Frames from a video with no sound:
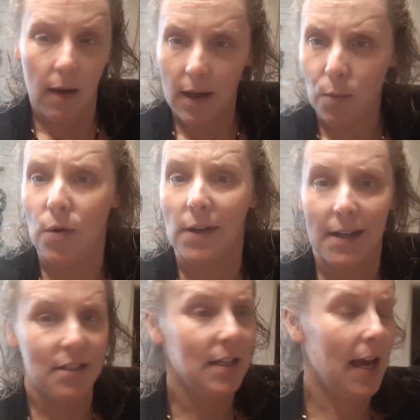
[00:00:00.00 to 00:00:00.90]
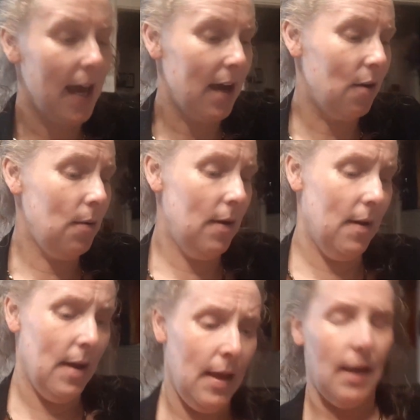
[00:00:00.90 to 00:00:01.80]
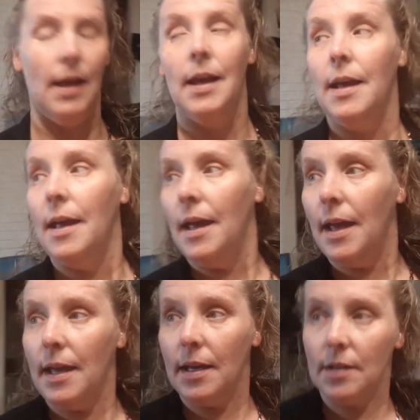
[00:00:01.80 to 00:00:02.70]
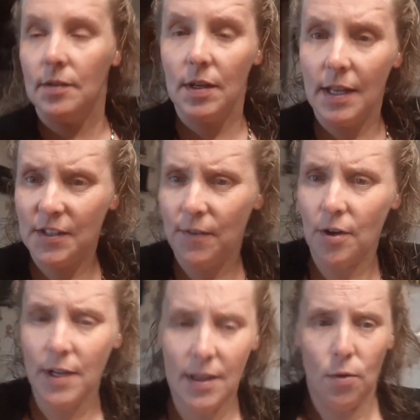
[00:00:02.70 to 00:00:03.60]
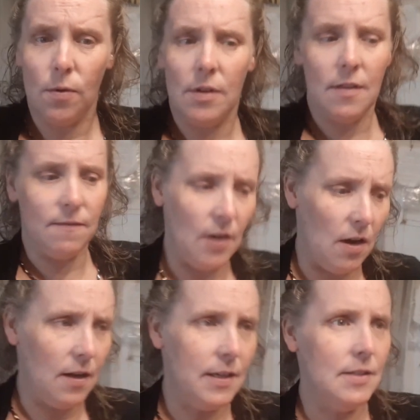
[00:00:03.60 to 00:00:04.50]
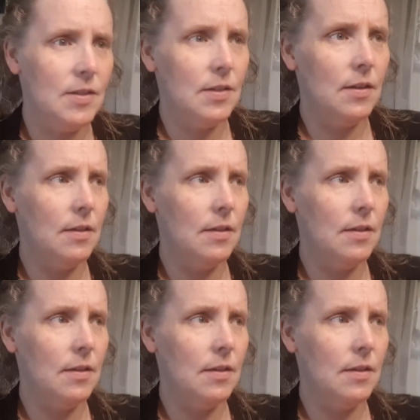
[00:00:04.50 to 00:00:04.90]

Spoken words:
I won't get into how. And it's very Lord of the Flies,